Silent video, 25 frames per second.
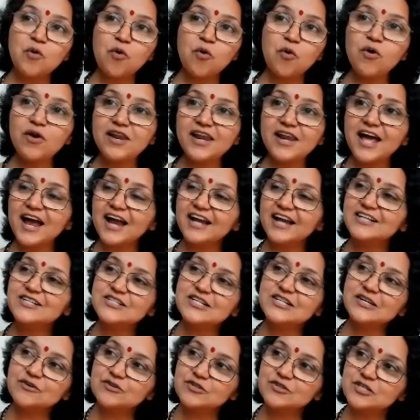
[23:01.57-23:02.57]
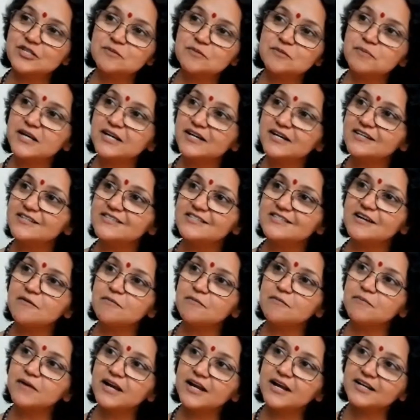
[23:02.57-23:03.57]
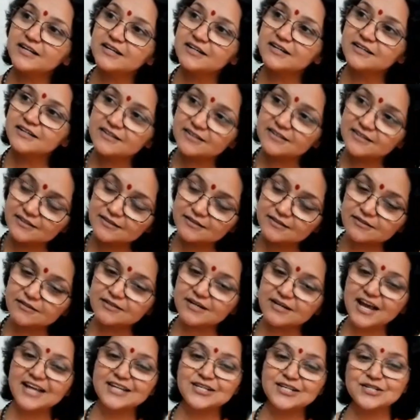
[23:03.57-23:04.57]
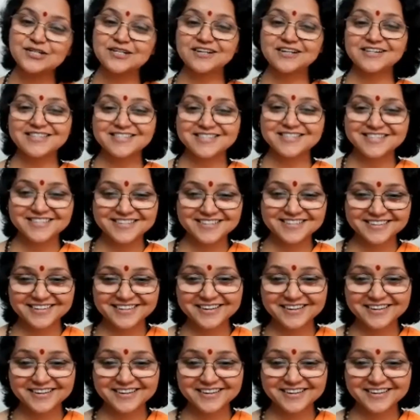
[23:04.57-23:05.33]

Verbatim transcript: pole and she could just pick us up and thrash us,